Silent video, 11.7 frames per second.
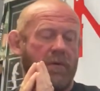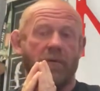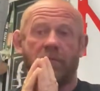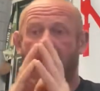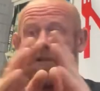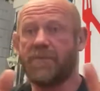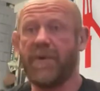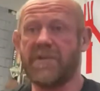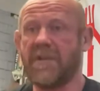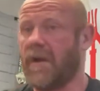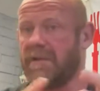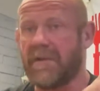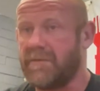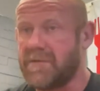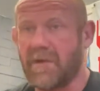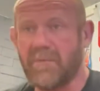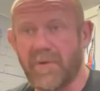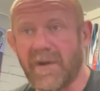But especially, I don't
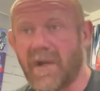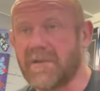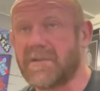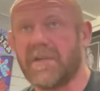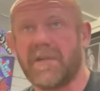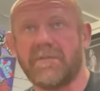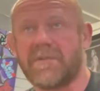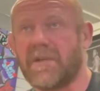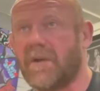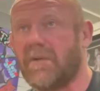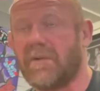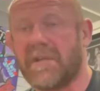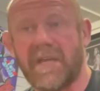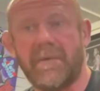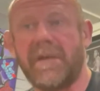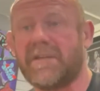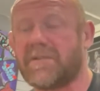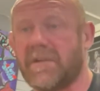sell products, I don't sell
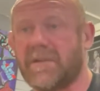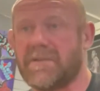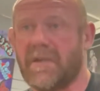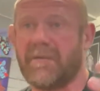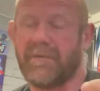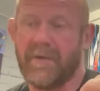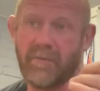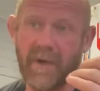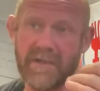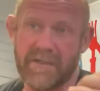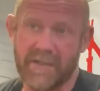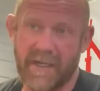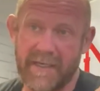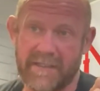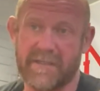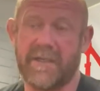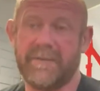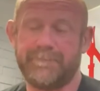gimmicks, I don't sell anything. Whereas, say,
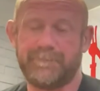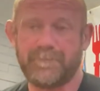listen,